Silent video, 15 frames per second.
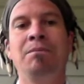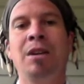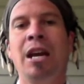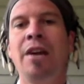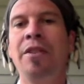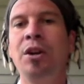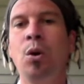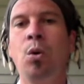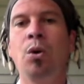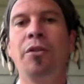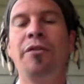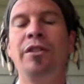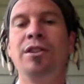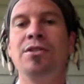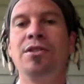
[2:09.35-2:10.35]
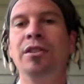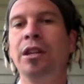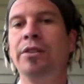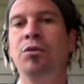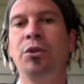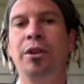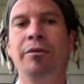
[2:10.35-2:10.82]
and the orphans that
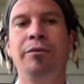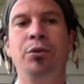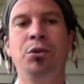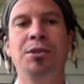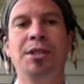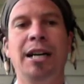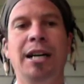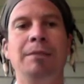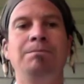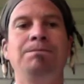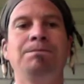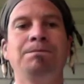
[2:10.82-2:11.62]
live with him full time.